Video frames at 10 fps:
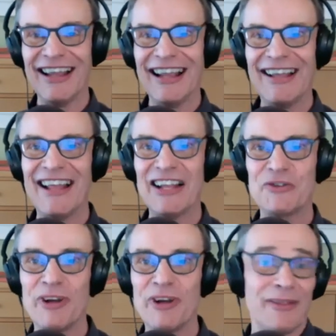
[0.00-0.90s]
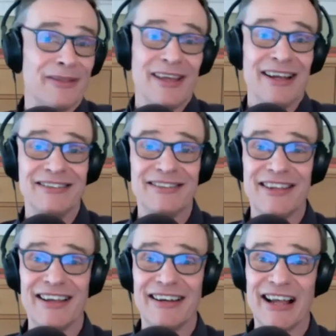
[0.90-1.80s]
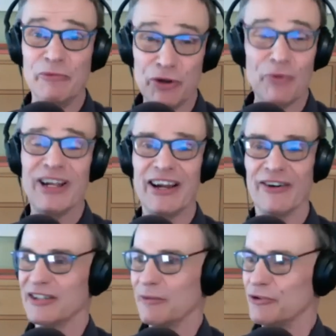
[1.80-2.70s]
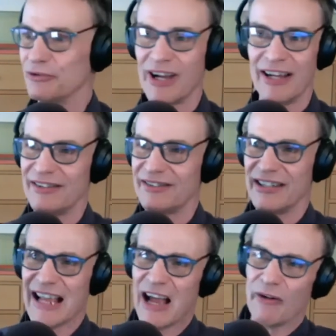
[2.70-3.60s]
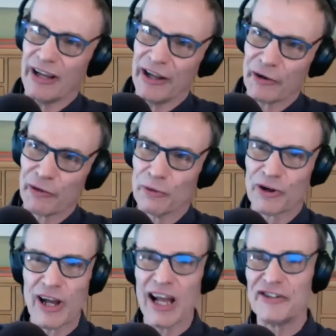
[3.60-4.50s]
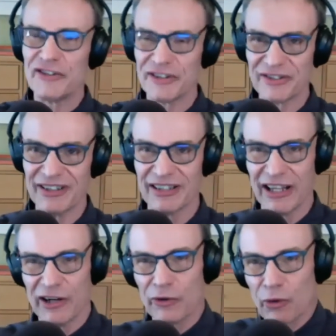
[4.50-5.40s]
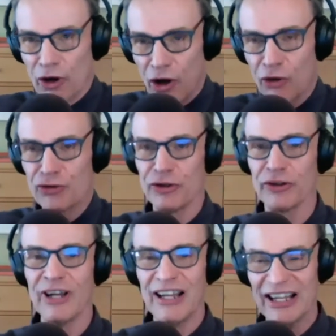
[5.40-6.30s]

and that's one of the things that i'm doing here is i'm trying to see how integral consciousness and integral culture